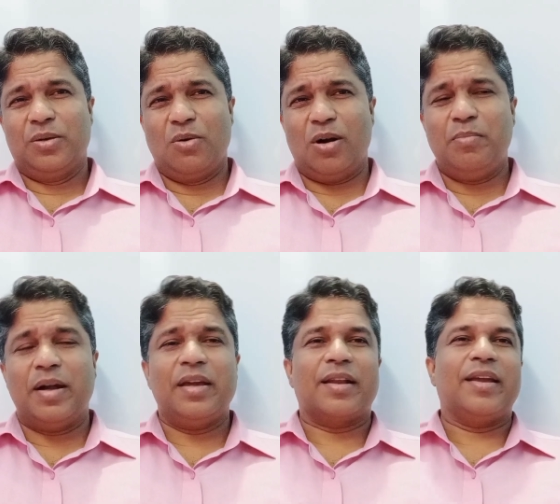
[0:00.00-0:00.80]
cold
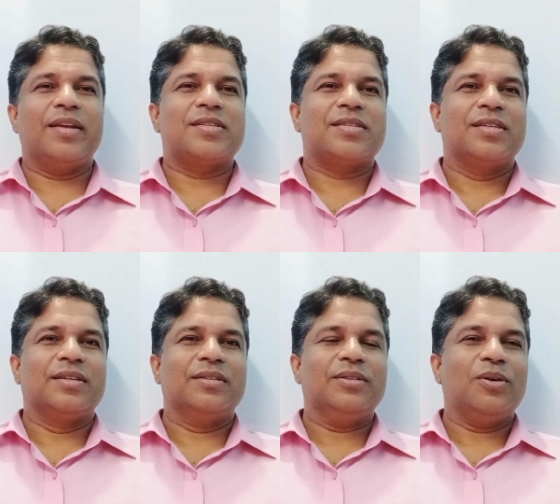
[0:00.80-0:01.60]
money rates,
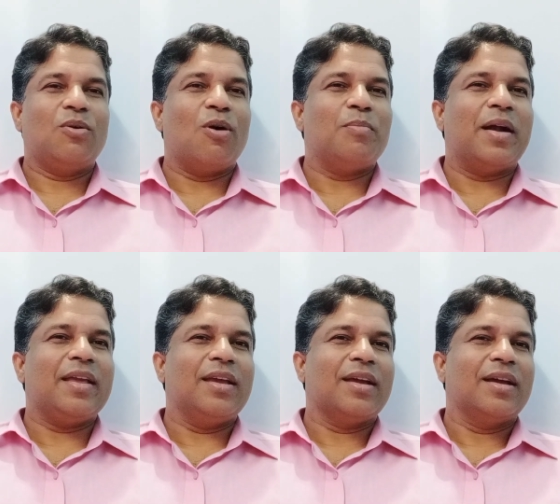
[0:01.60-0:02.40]
cold
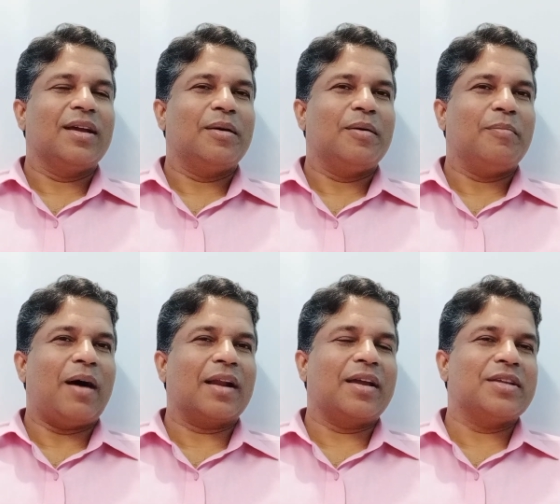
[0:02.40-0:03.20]
money
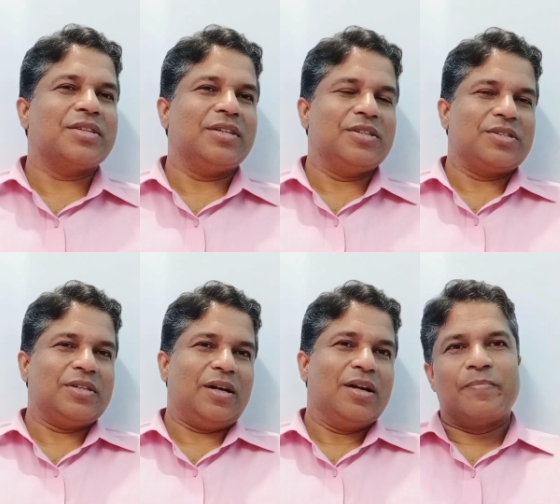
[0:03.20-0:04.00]
market in
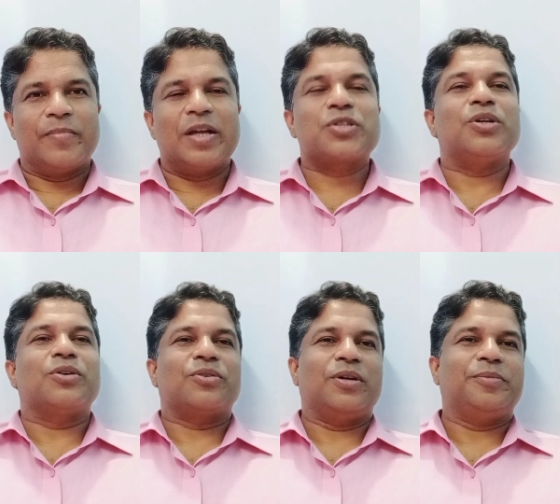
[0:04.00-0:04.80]
India,
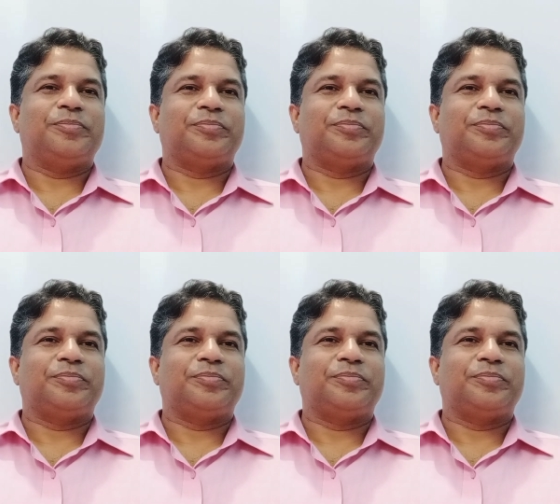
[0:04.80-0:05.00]
etc.